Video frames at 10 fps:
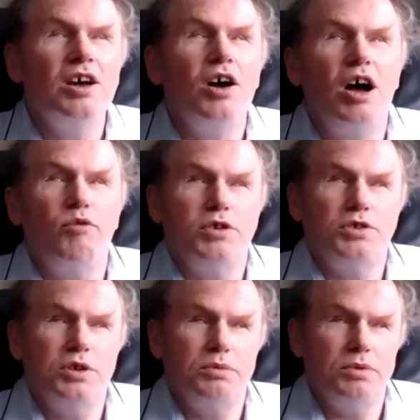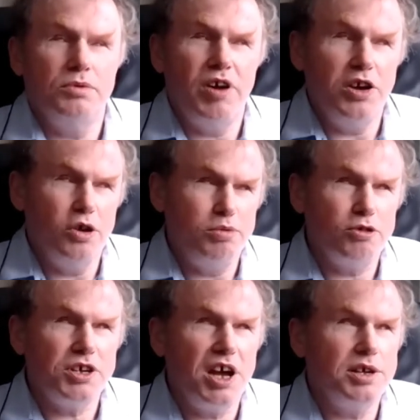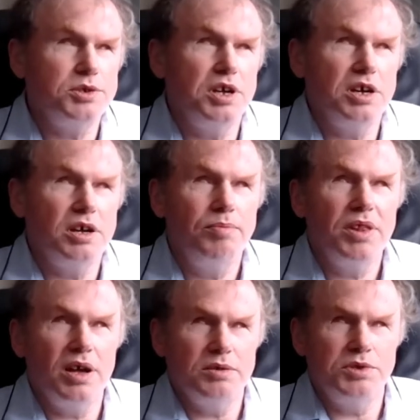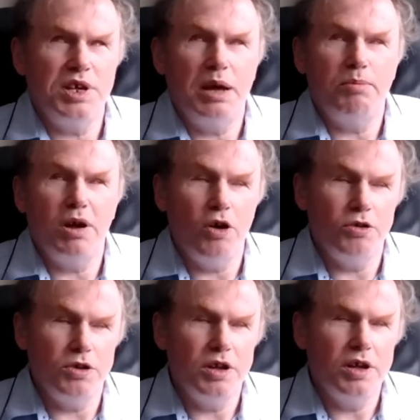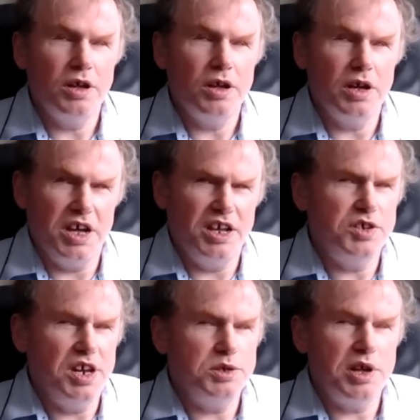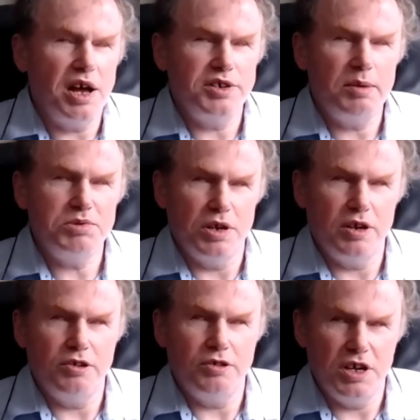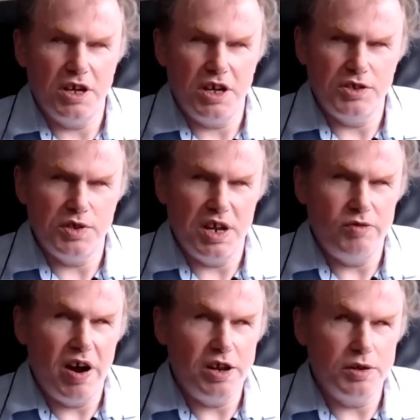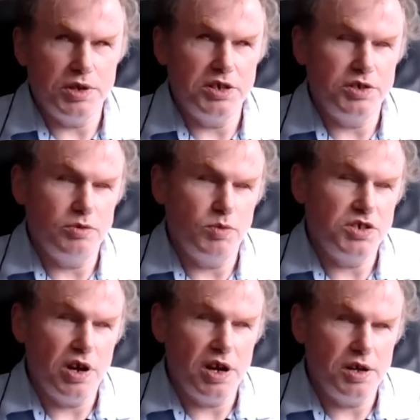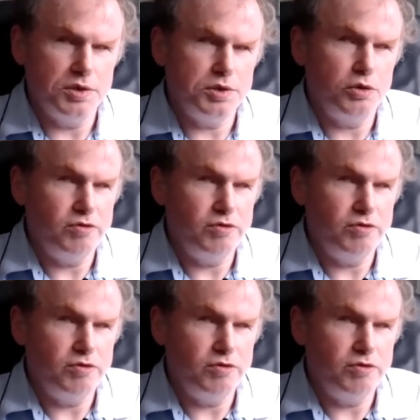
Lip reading: I've worked in radio broadcasting, set up my own internet startups, including an internet radio station, which I still